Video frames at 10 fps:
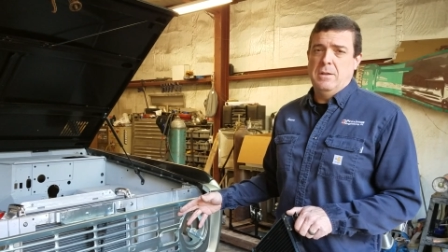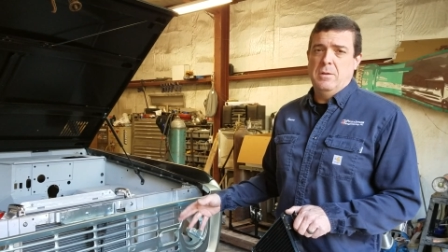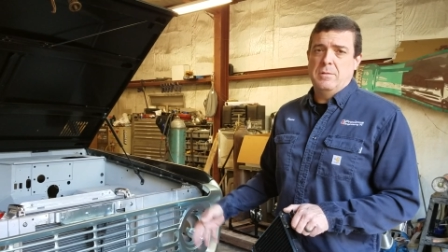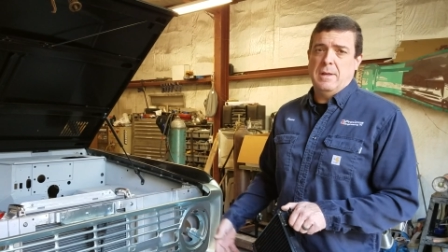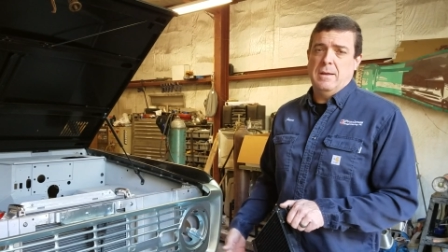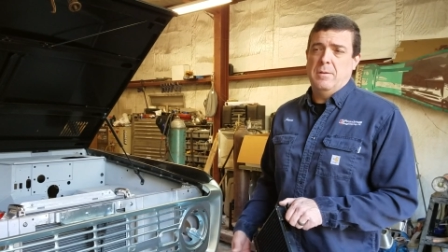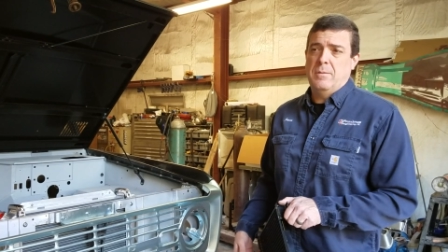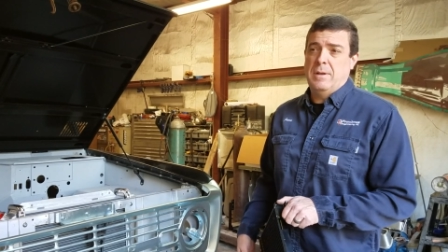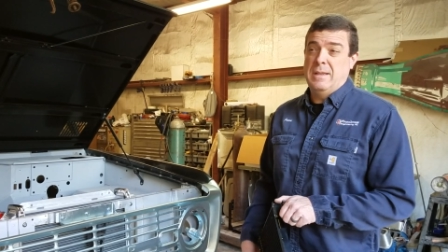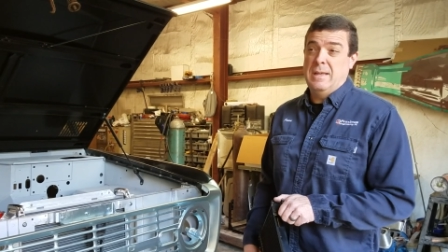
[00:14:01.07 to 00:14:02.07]
do is I,
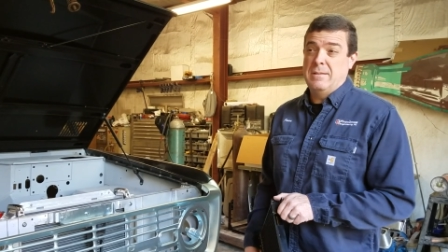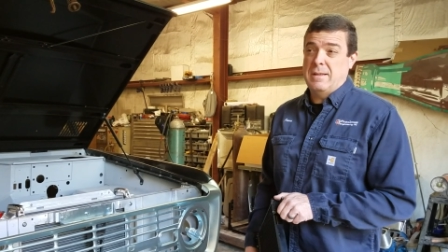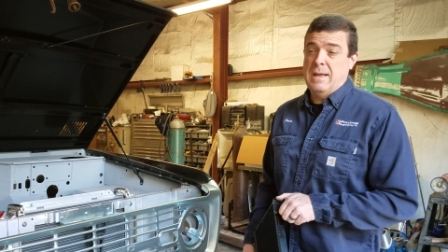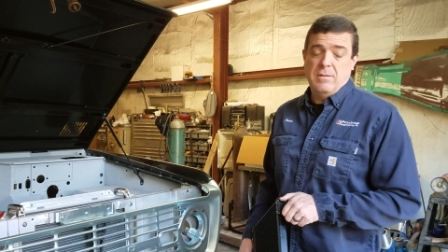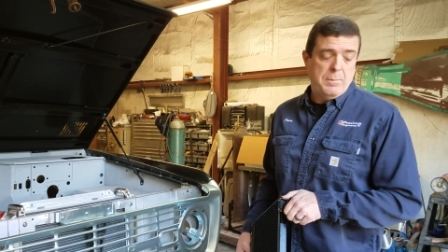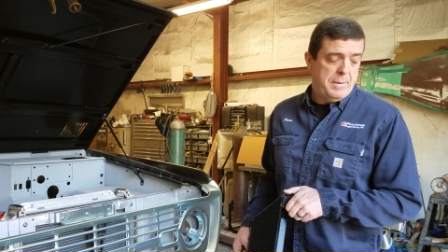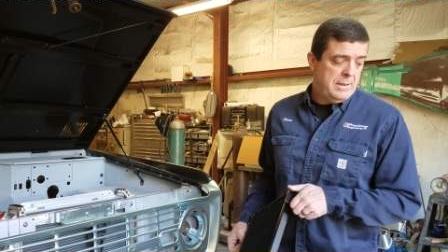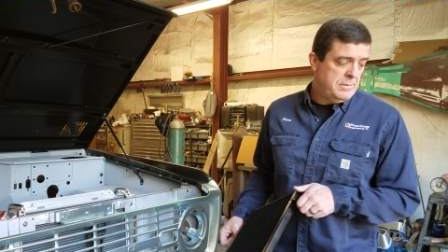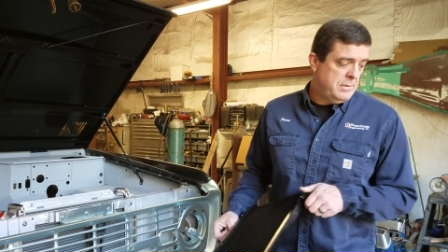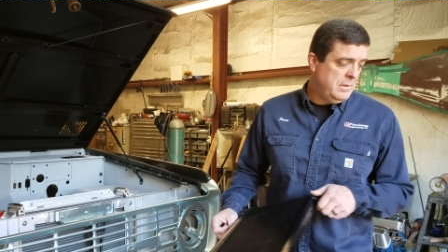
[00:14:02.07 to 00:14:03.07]
what I did is I have a
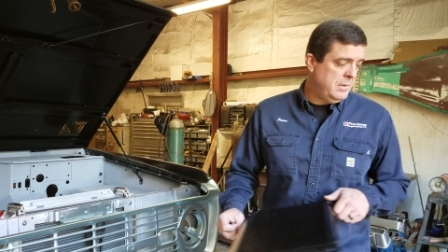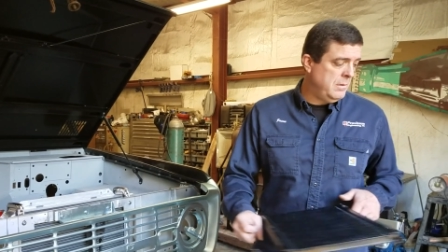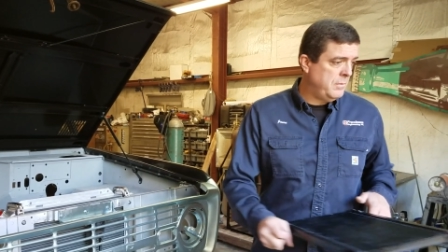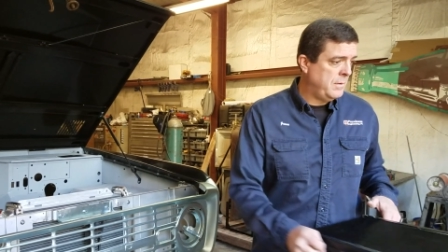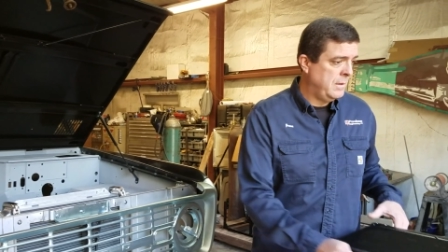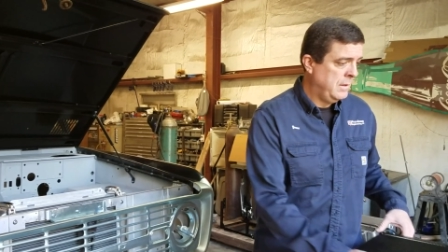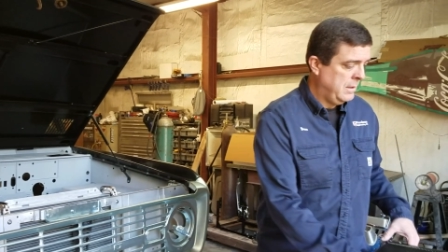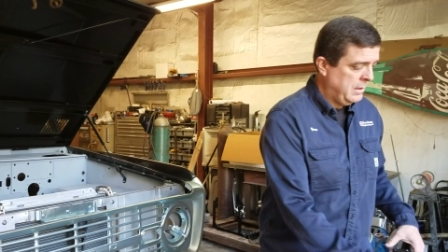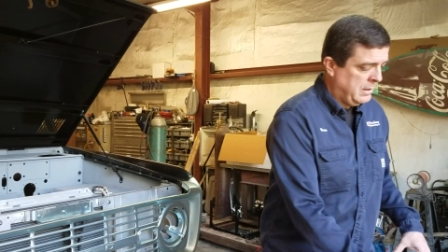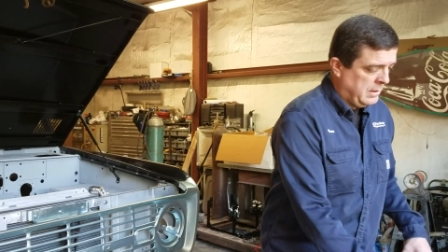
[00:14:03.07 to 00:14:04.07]
piece of
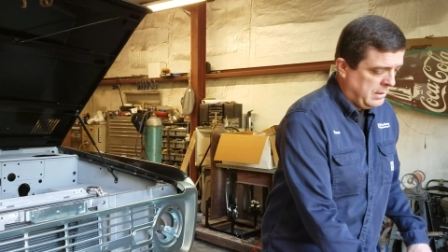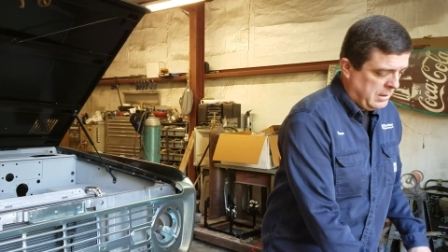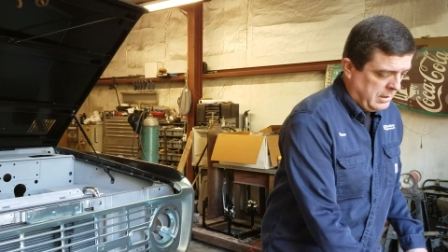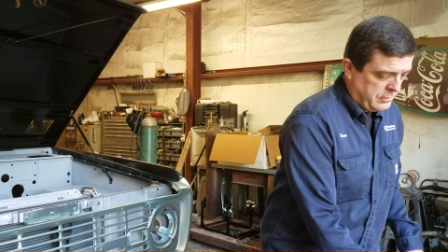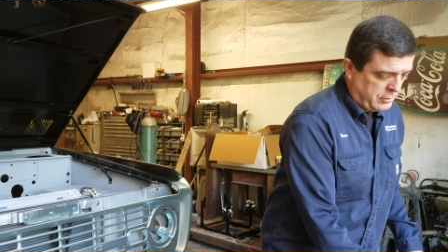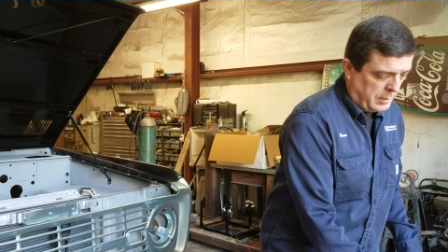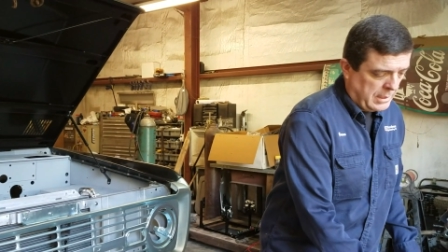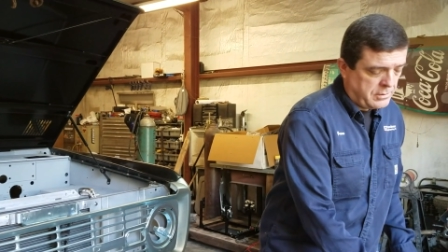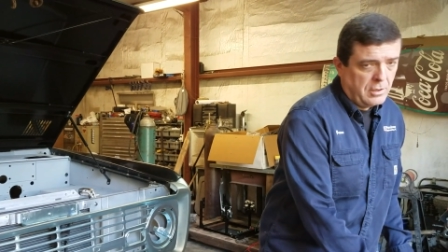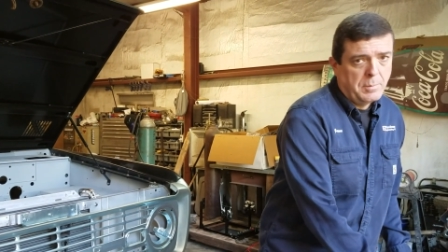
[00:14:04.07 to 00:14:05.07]
uh,
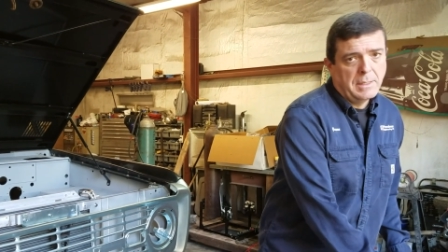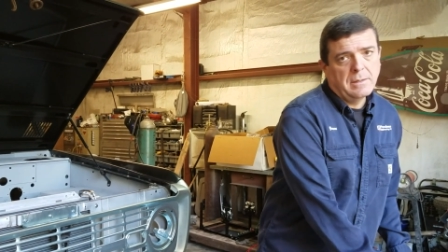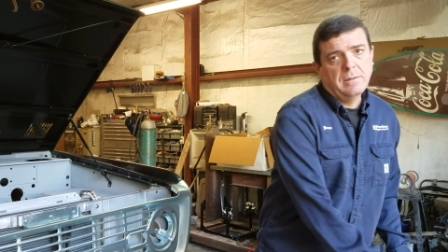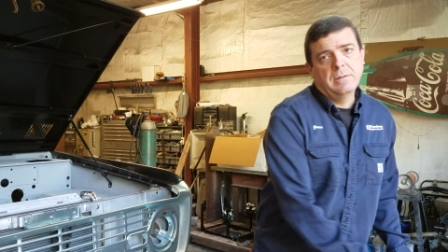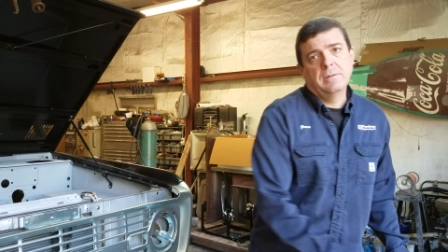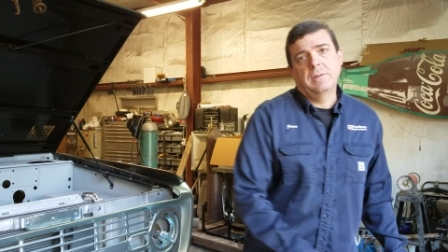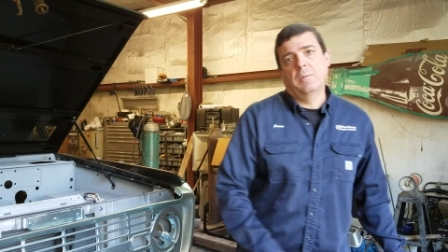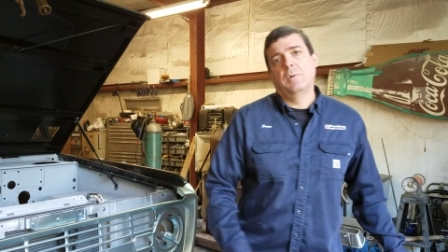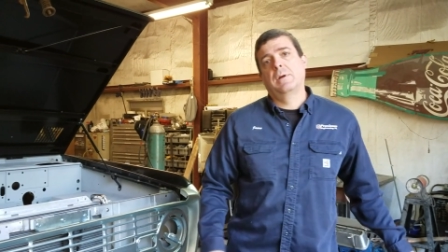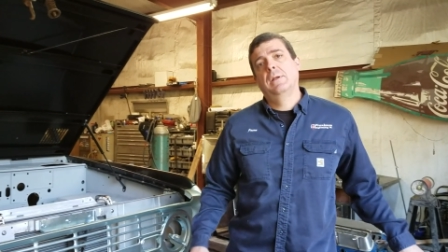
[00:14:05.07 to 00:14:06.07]
square tubing
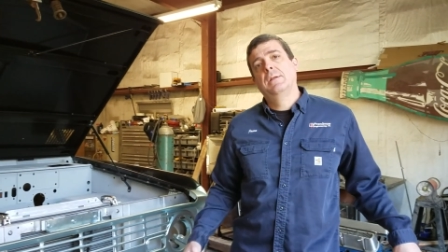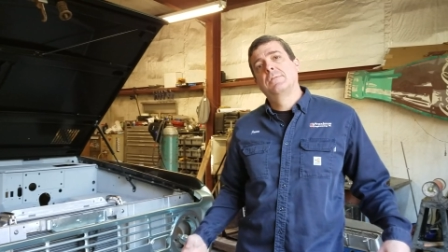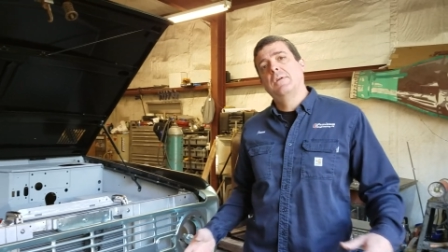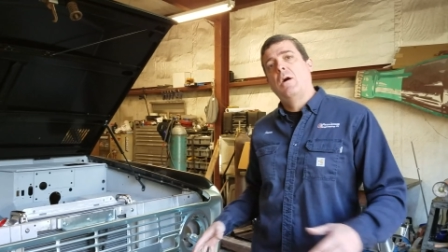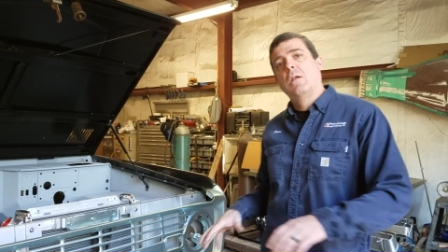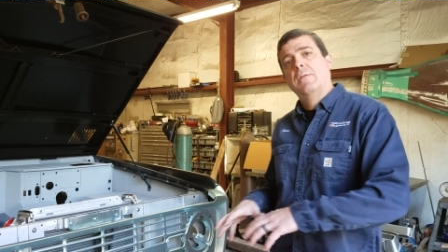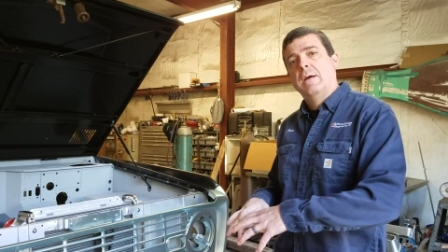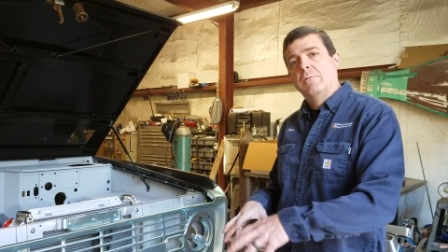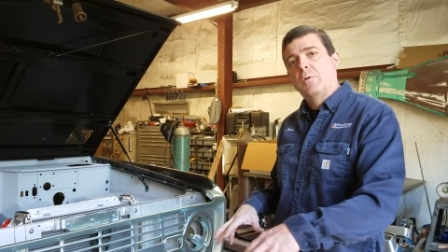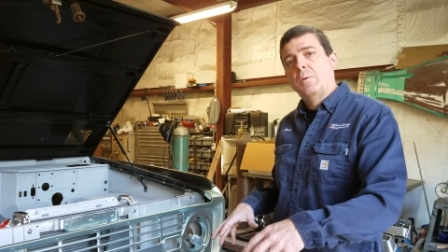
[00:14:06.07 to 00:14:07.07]
that we're going to install in
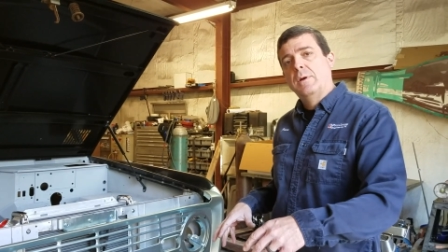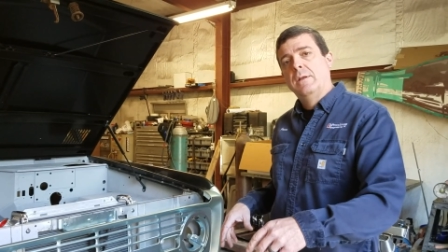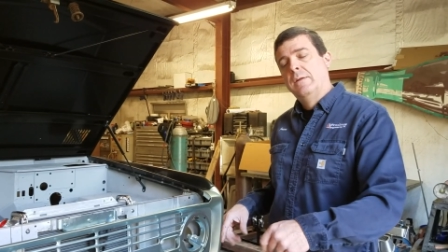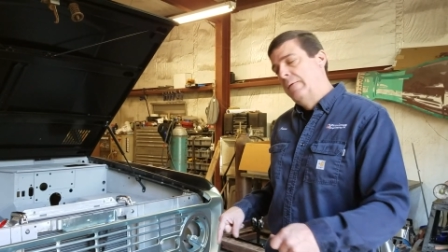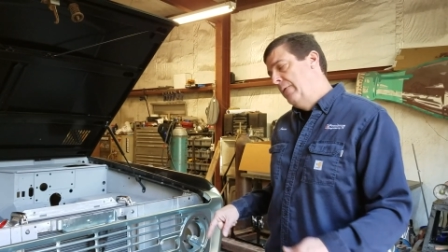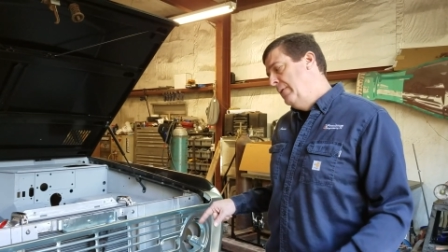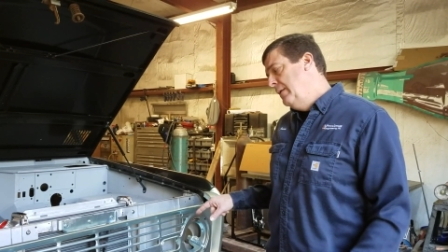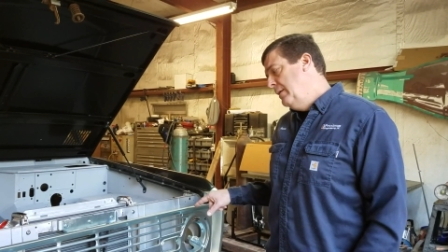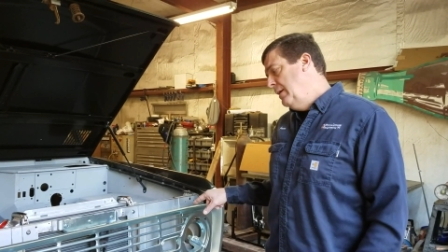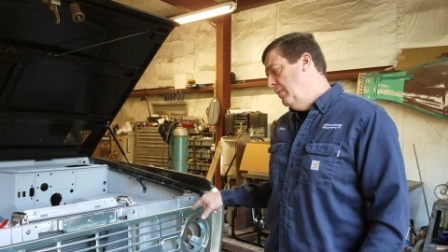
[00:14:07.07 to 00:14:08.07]
that void,
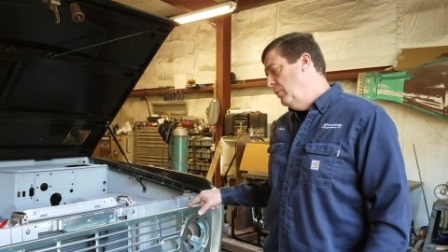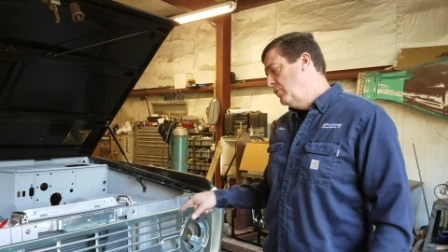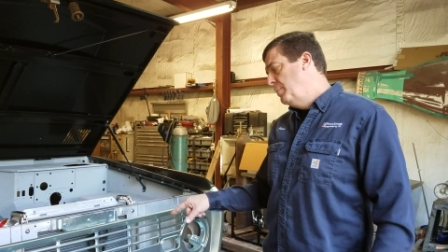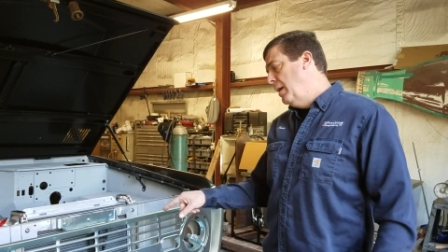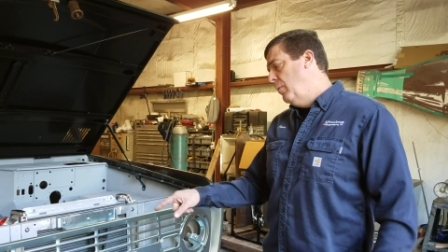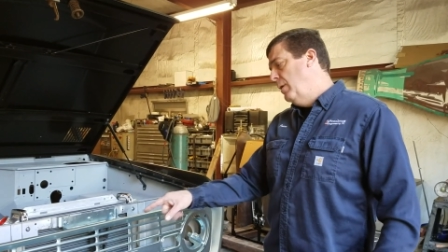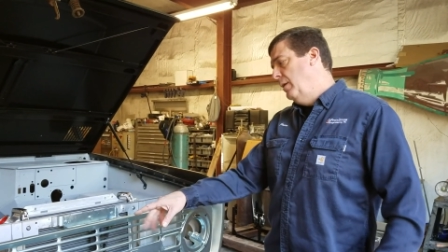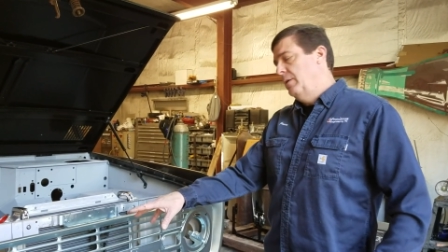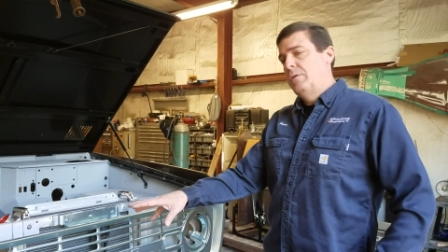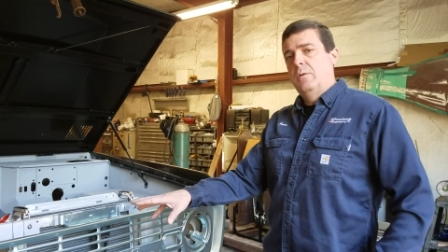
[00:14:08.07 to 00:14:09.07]
and we'll spot
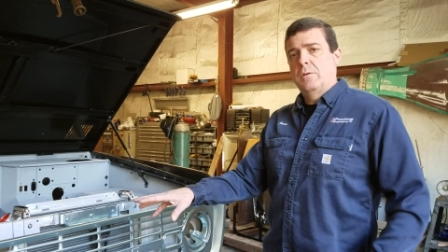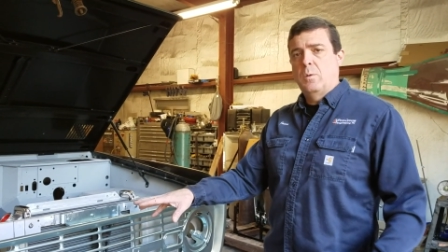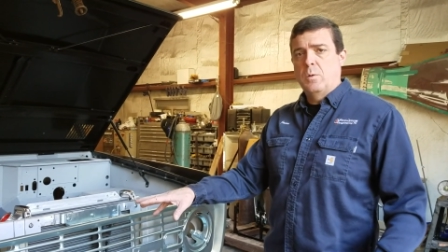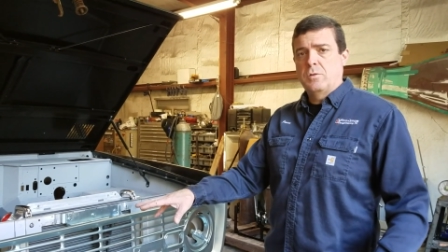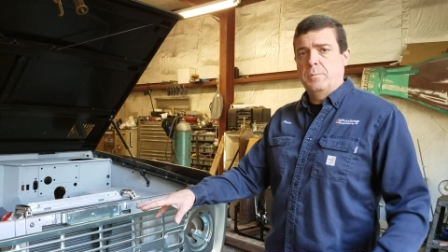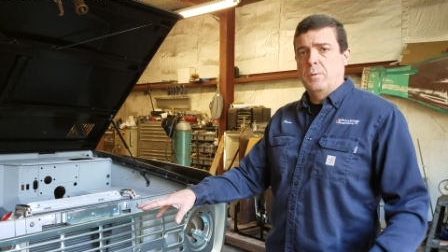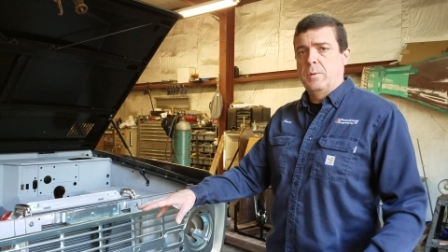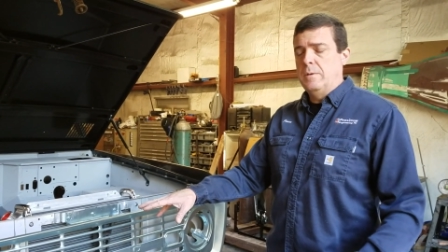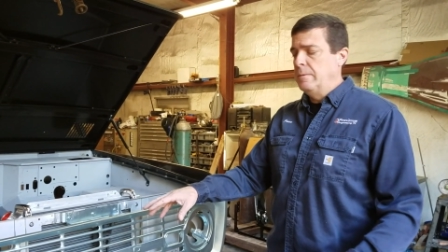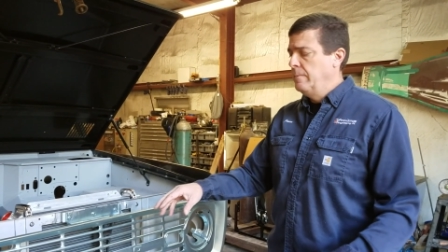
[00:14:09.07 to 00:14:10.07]
weld it to the core
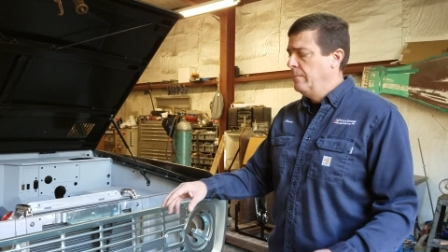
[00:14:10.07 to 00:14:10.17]
support.